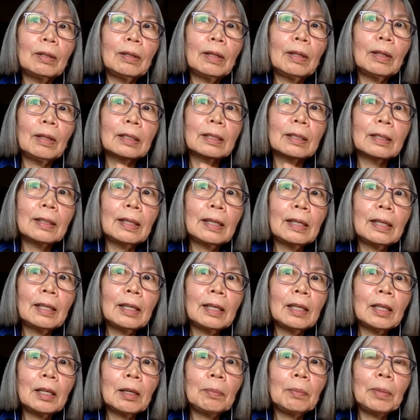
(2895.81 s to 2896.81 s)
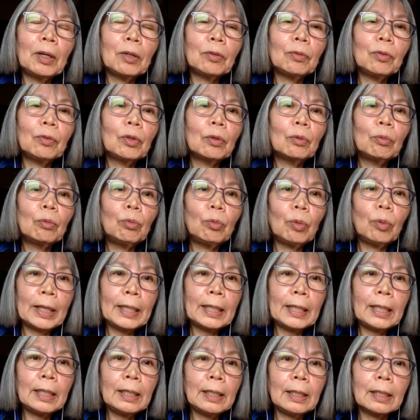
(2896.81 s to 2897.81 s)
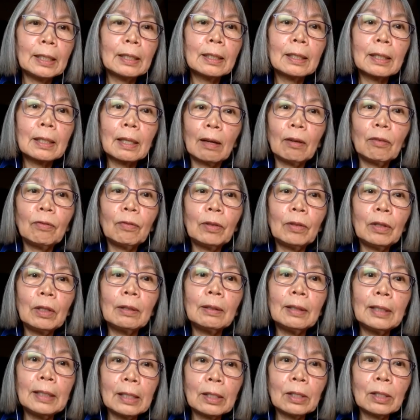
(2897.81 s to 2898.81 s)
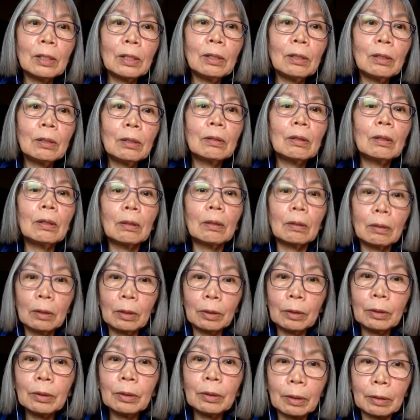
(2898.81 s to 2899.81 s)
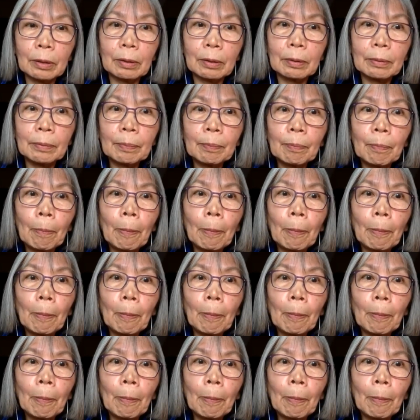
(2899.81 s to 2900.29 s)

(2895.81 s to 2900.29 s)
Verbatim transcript: that's thinking about the readiness of the listener the learner